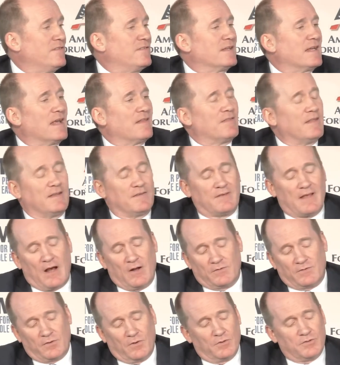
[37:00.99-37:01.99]
to get things
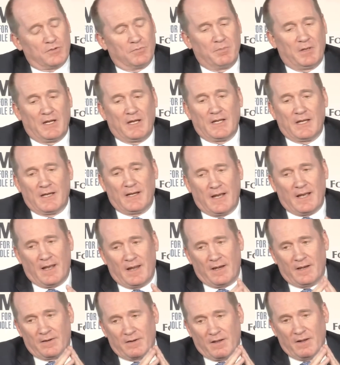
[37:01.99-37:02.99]
out, social media.
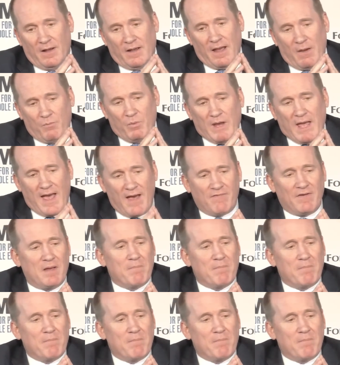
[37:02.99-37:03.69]
And we have a